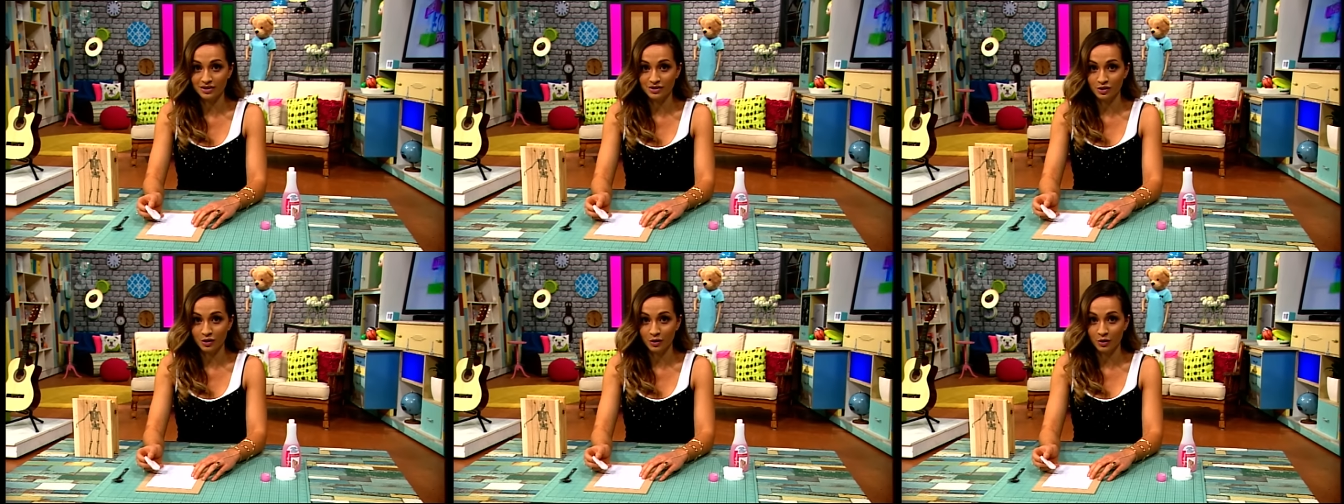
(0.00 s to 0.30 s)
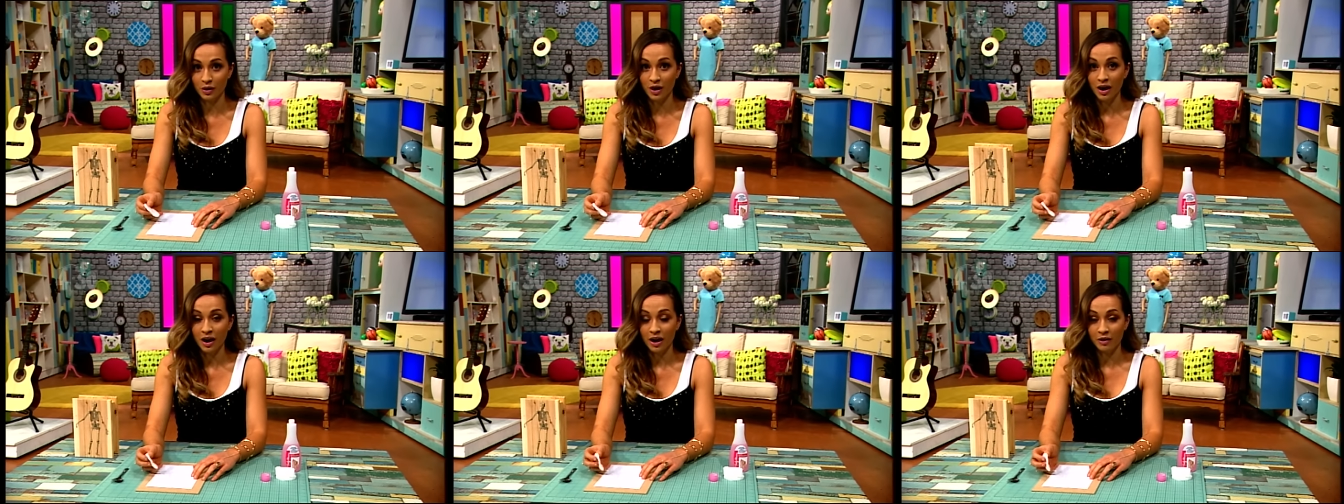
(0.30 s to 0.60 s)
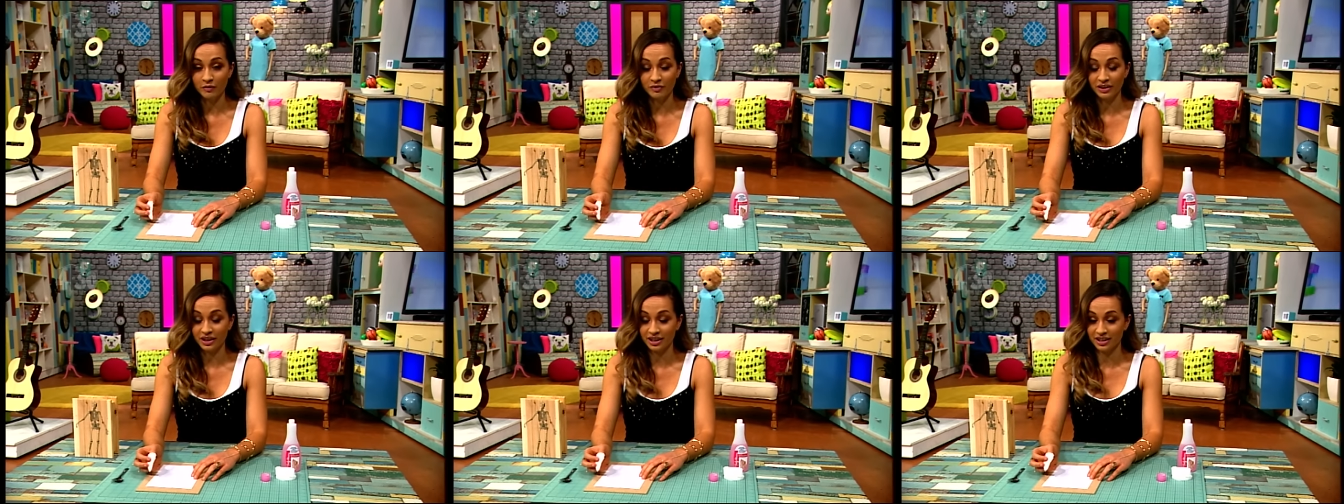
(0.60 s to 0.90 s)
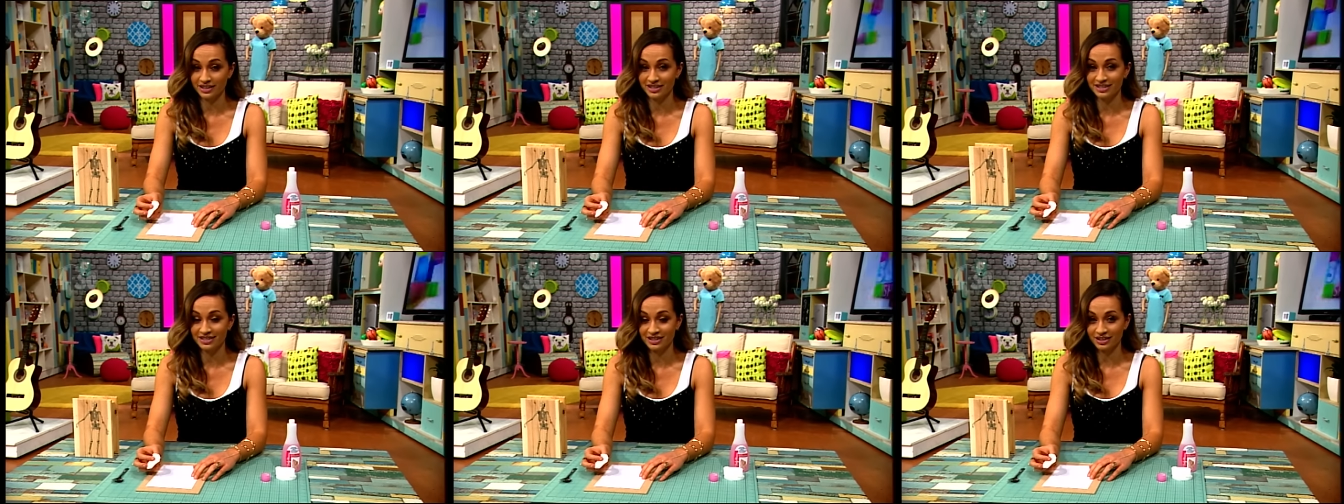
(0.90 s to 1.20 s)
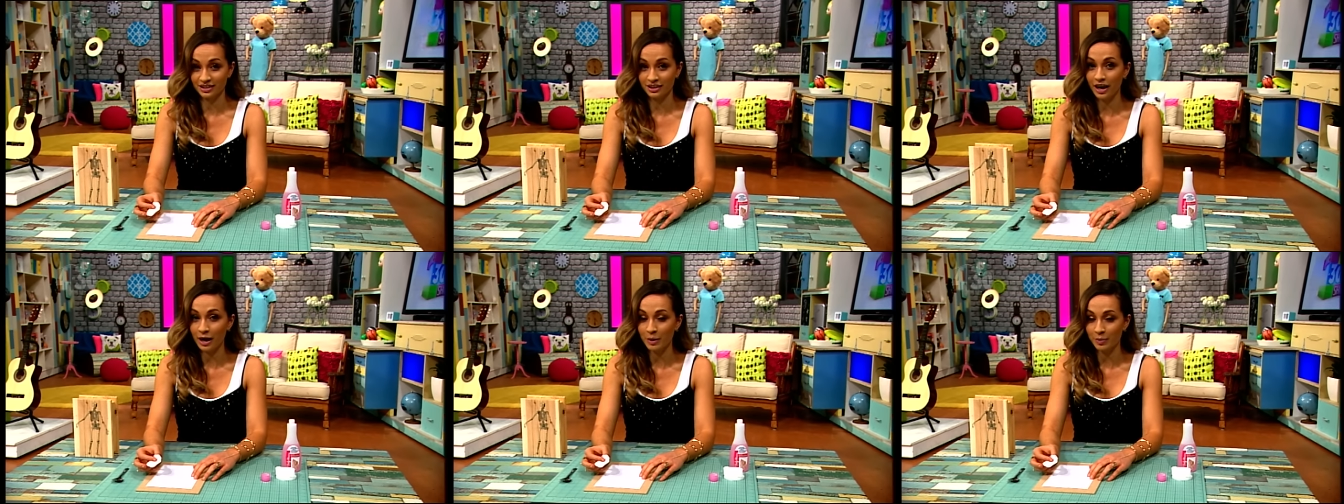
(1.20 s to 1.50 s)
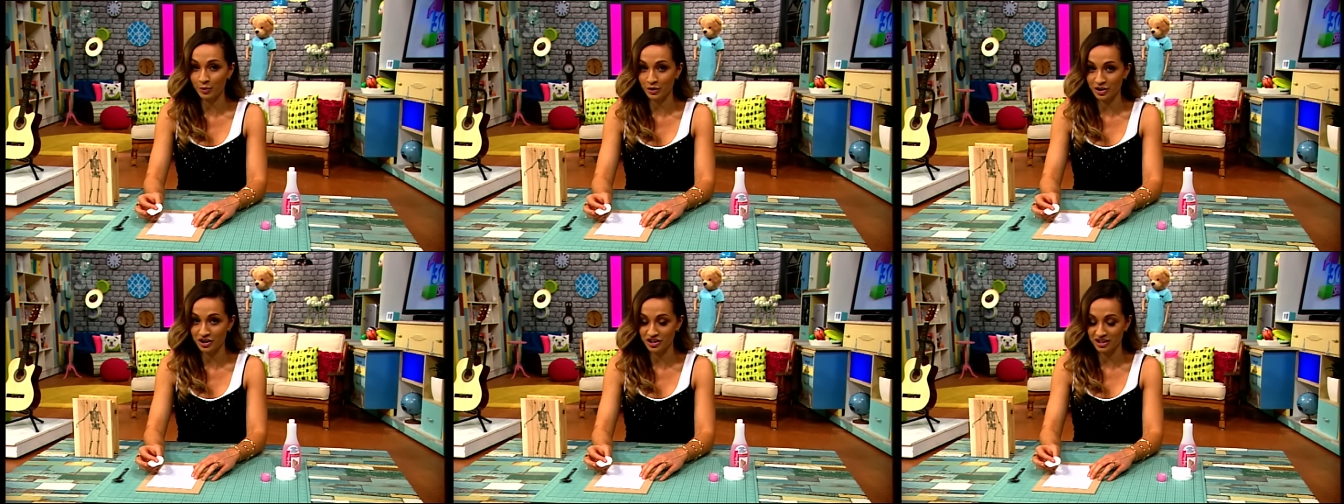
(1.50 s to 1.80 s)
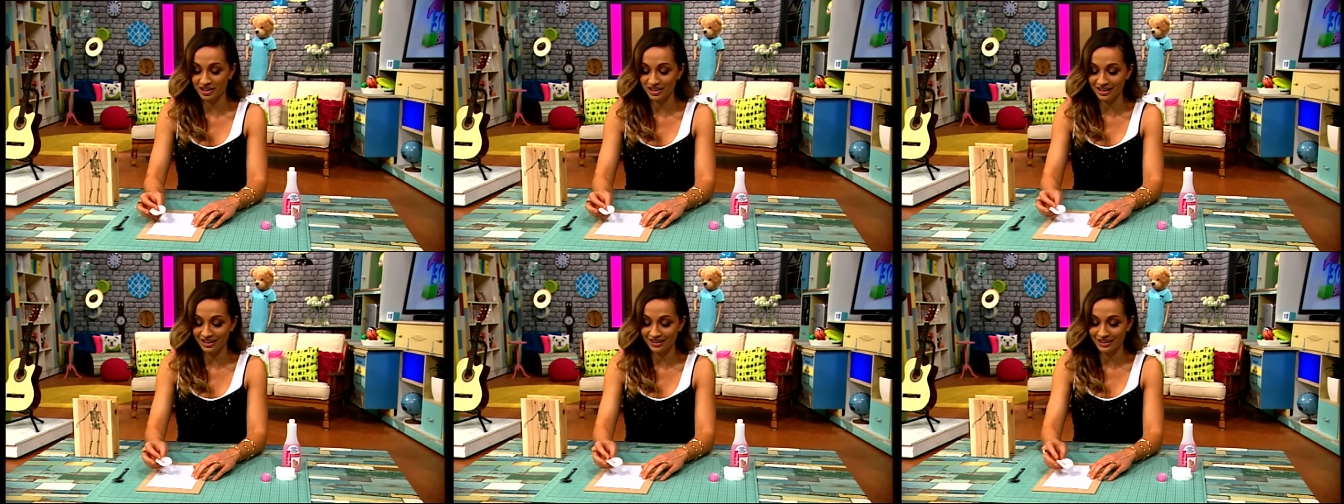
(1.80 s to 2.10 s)
so I'm feeling a slight pressure
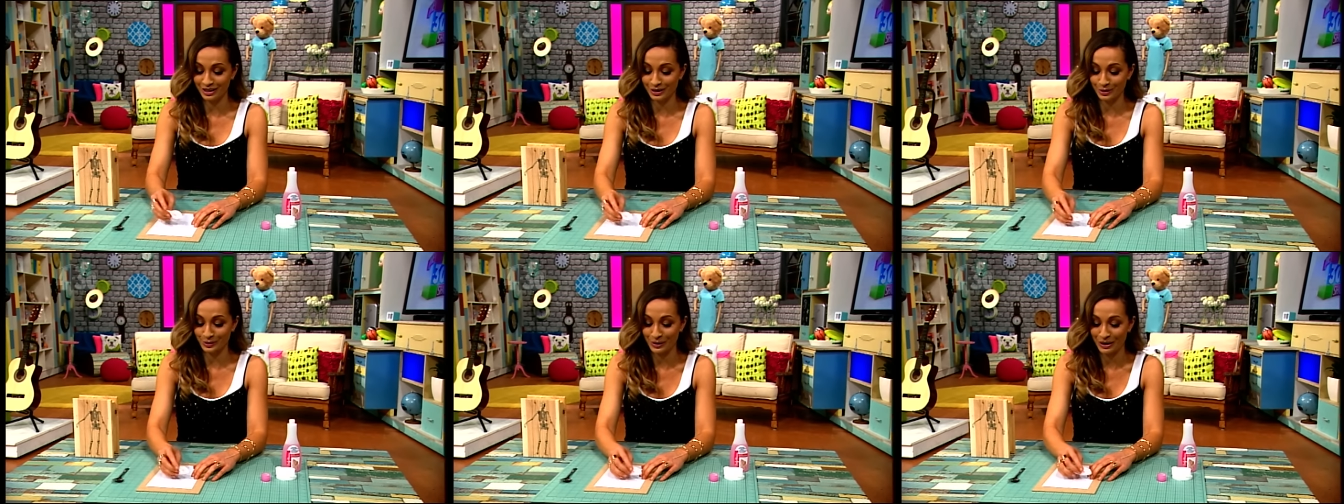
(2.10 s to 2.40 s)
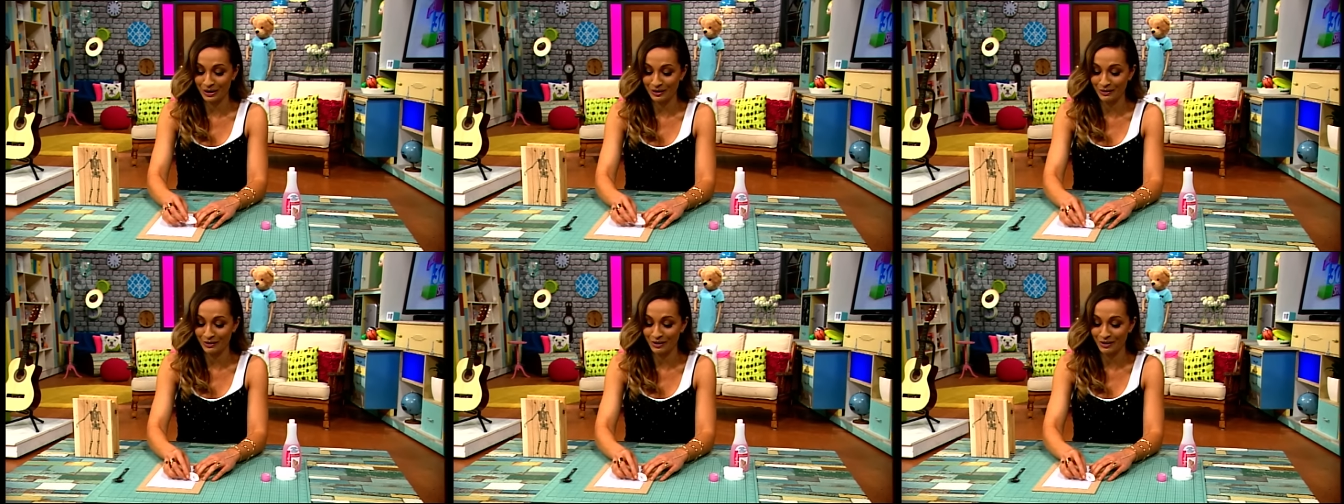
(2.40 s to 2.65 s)
to get this one